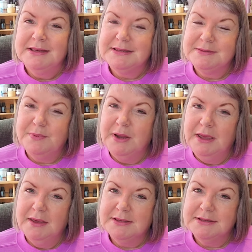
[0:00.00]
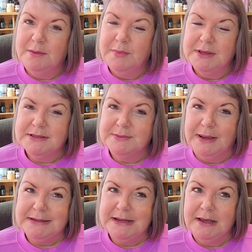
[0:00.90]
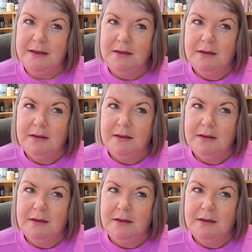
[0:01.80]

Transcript: spring, summer sweater.